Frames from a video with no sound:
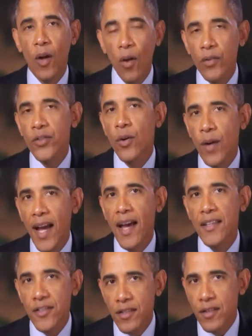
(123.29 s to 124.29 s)
also
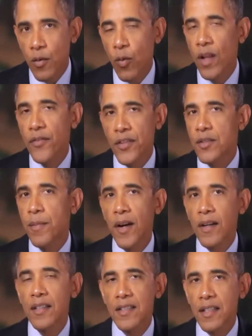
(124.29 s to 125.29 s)
asks the wealthiest
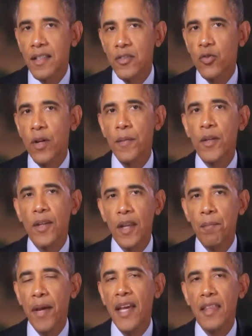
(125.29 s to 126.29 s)
Americans to contribute
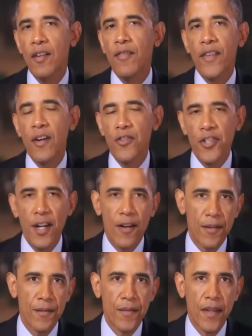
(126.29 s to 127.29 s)
and pay their fair
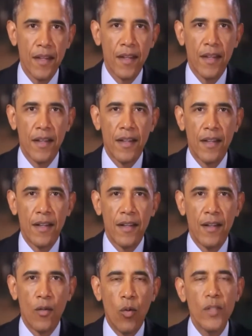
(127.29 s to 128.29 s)
share.
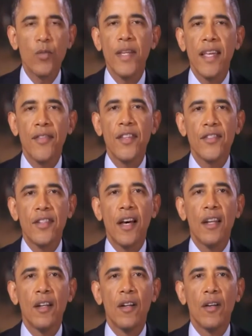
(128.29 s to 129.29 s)
Once we get this
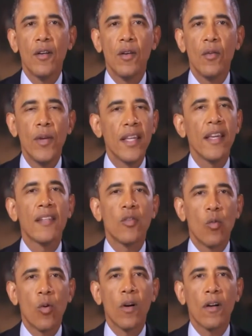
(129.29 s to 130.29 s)
done, we can get
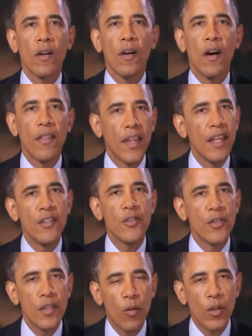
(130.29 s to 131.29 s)
to work on the
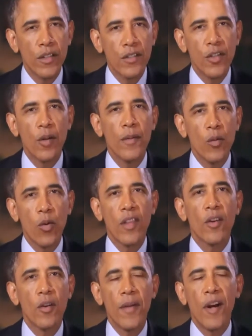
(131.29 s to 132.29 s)
issues that will determine
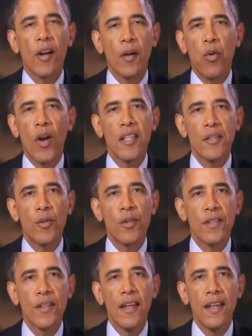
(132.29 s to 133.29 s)
whether America
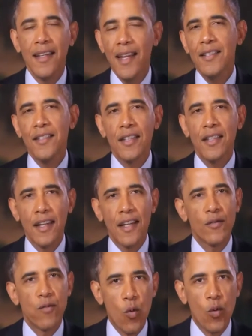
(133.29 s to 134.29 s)
prospers, not just in the
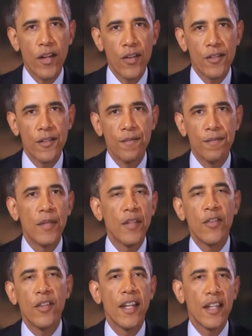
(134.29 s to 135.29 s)
next four years, but
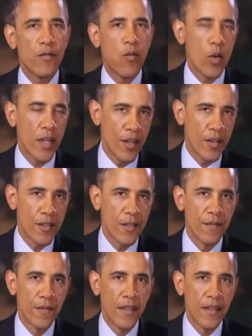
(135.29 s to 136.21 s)
for the next 40 years.